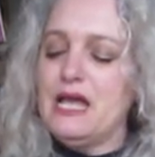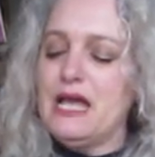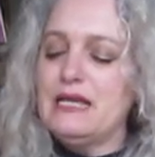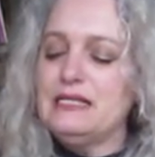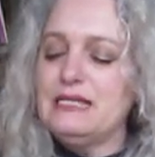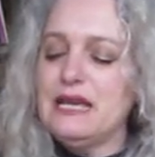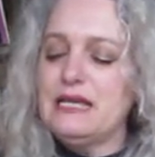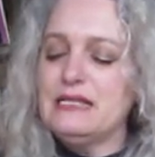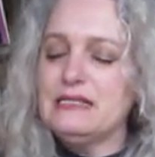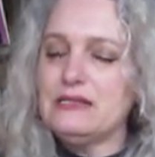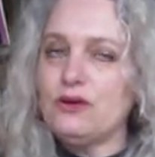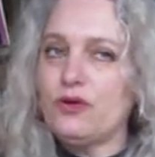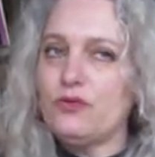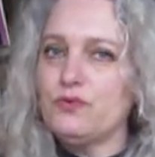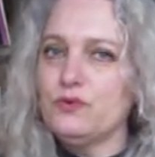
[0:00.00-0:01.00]
And that is
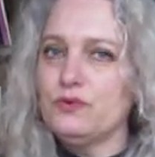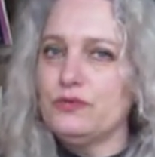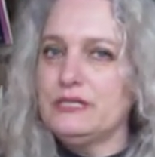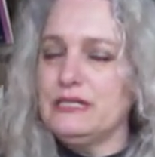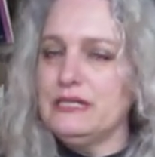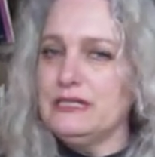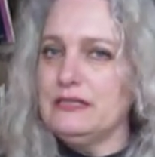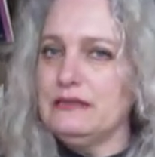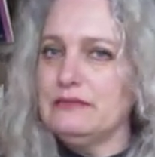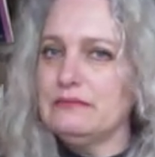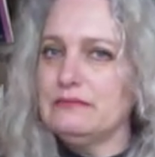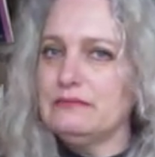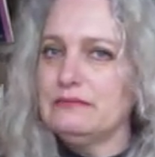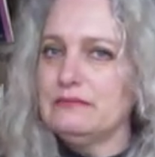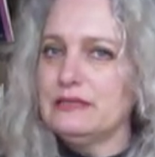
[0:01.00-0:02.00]
our routine.
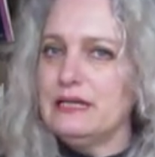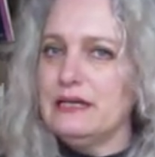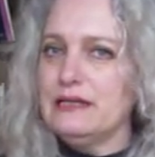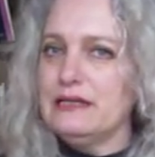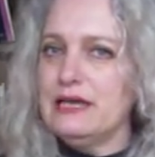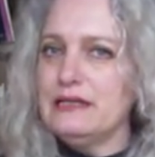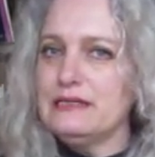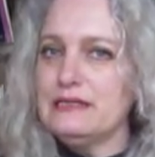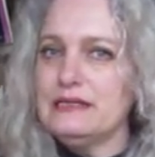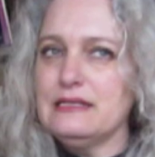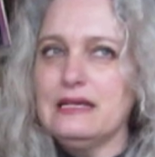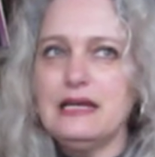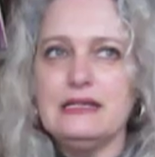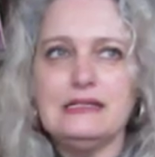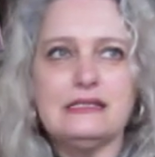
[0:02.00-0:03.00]
That's
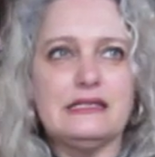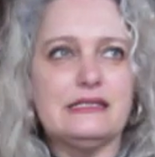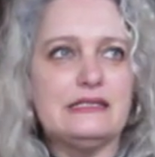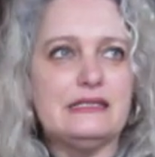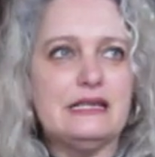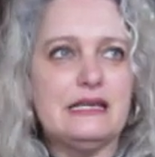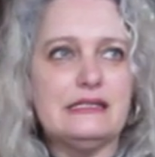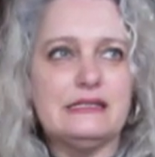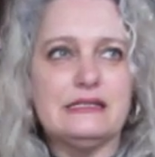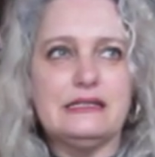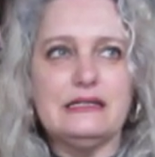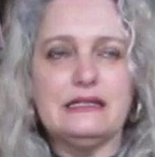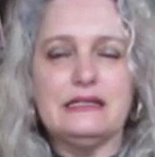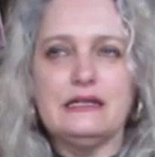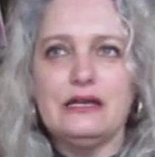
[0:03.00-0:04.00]
that is
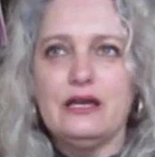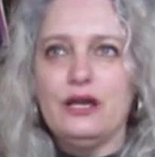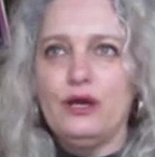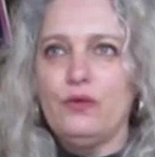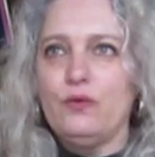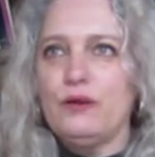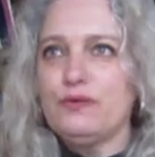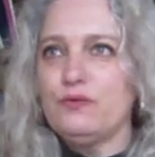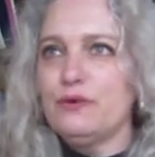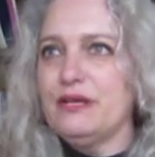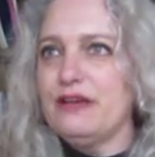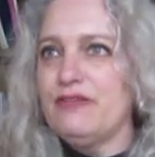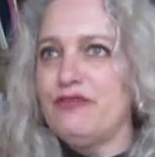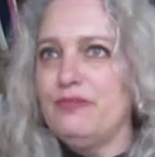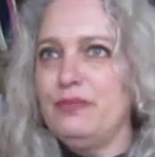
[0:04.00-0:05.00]
assessing what we
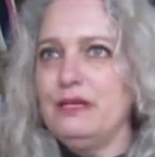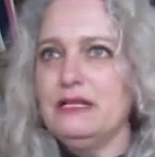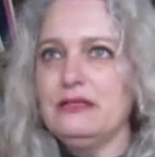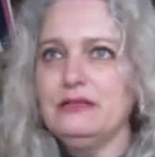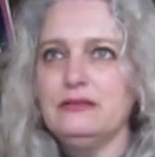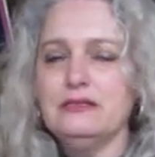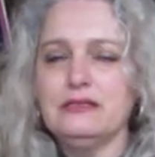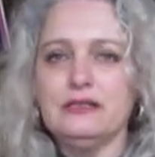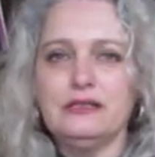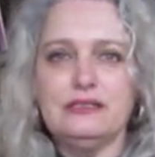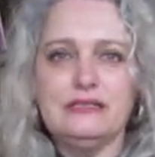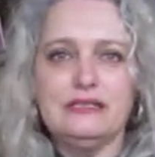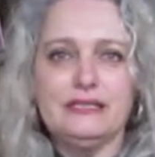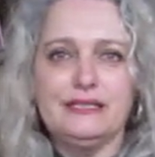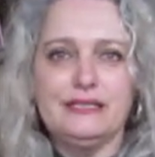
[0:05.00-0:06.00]
have built
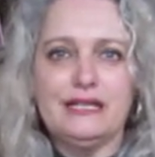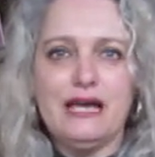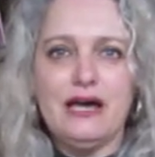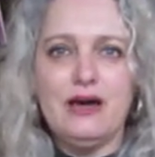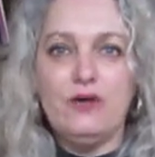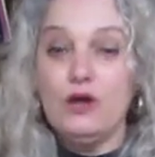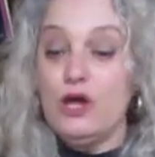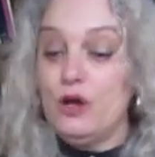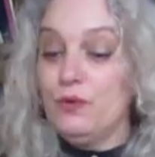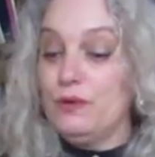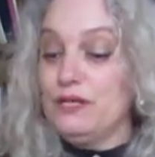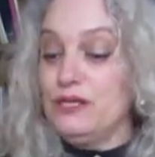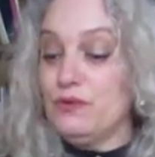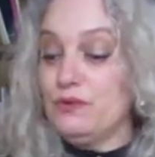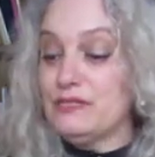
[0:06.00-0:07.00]
until now. We
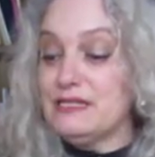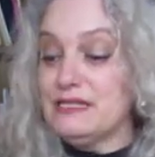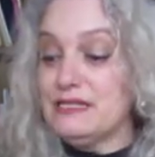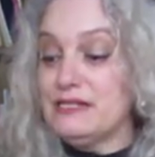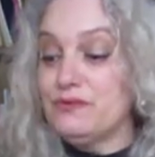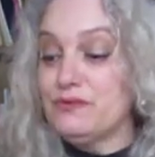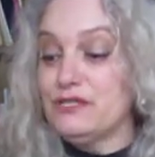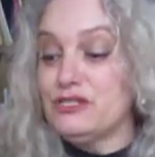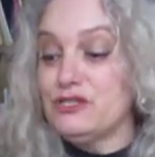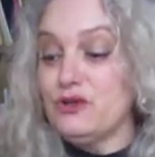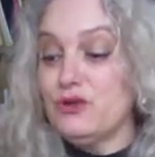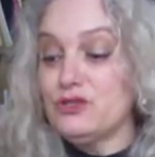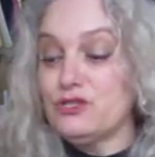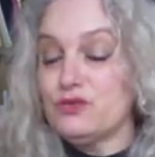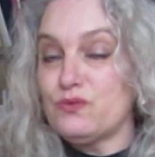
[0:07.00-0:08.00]
don't see
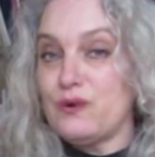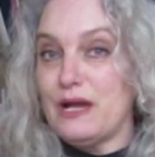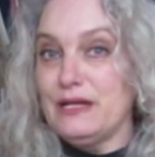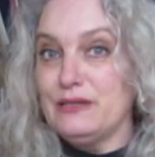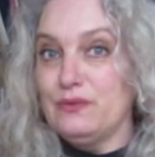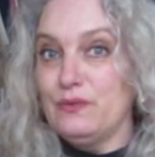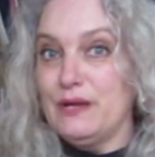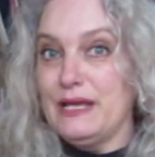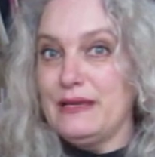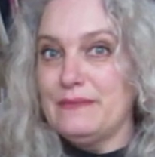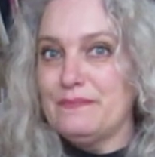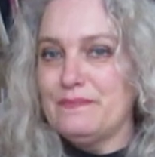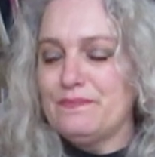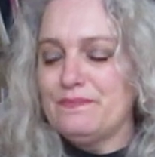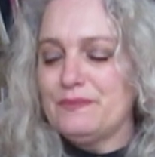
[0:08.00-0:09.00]
results right away,
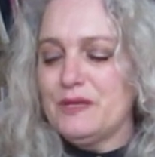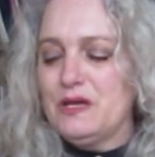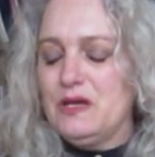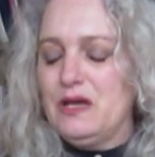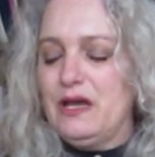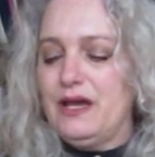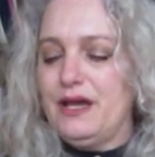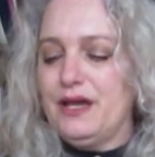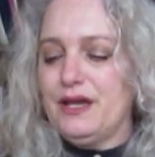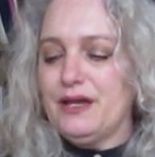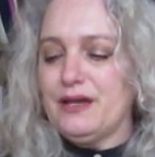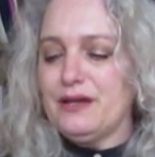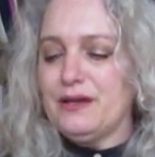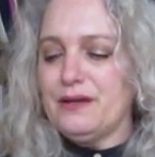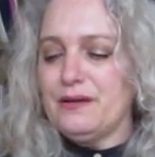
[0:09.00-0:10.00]

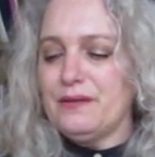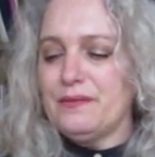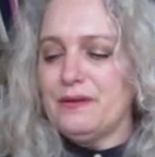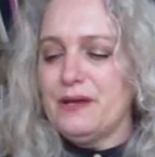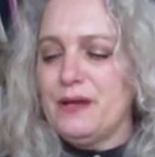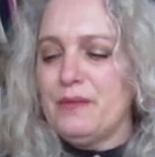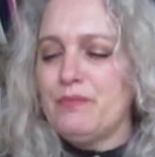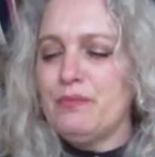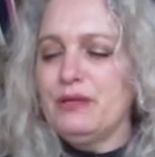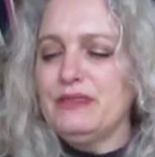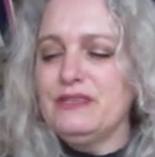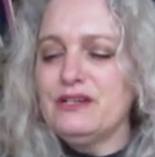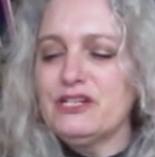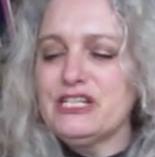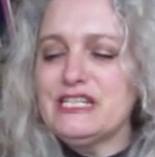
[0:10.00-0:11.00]
uh, but
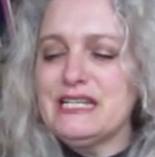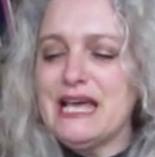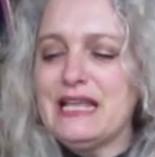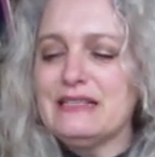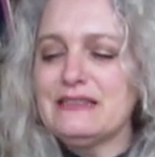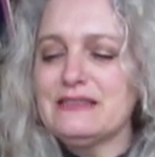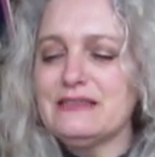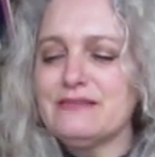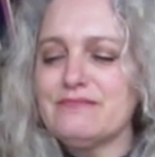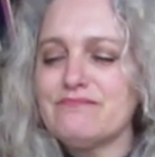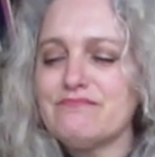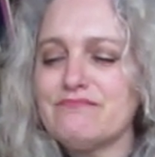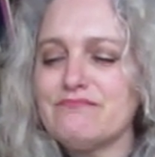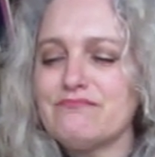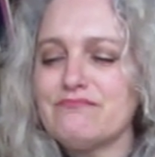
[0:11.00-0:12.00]
there's that
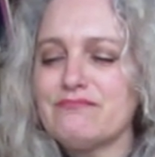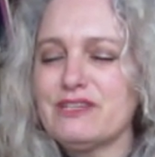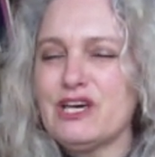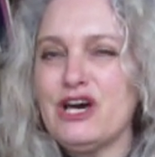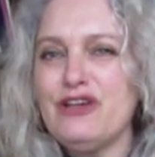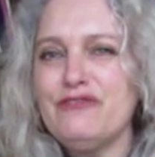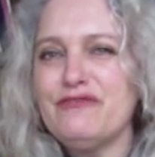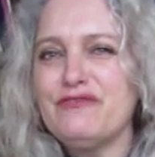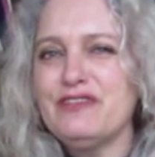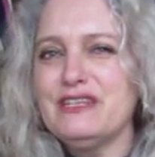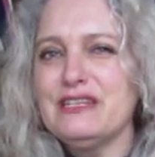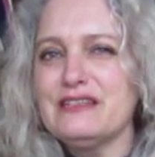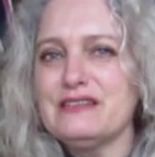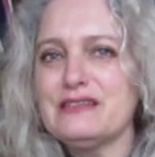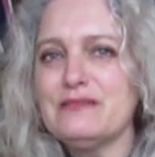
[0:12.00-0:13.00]

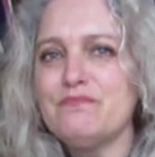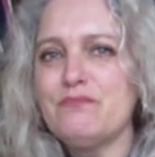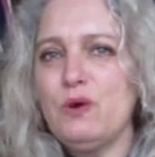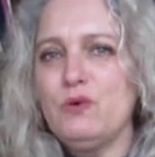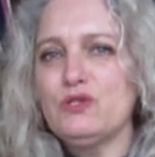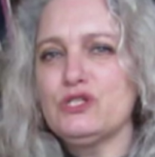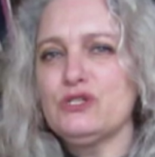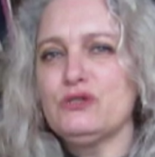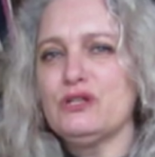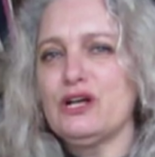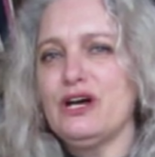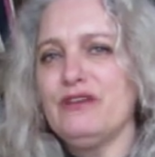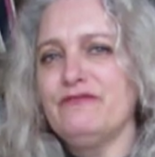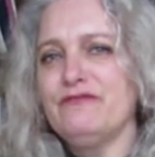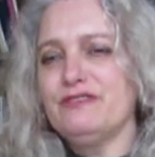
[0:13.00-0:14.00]
confidence, emotional
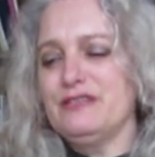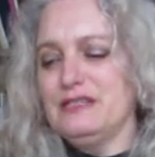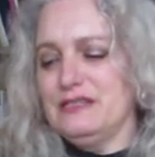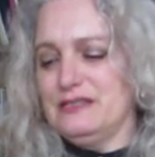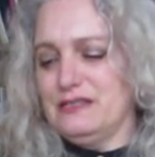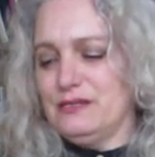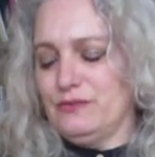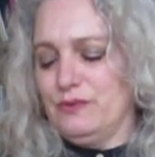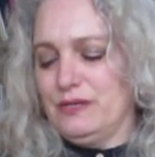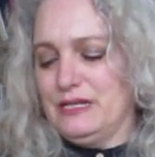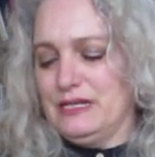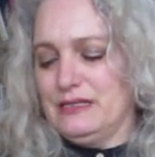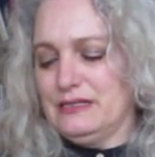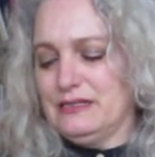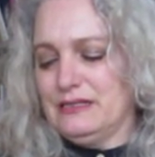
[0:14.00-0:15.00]
confidence with
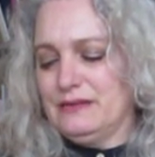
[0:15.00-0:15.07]
it,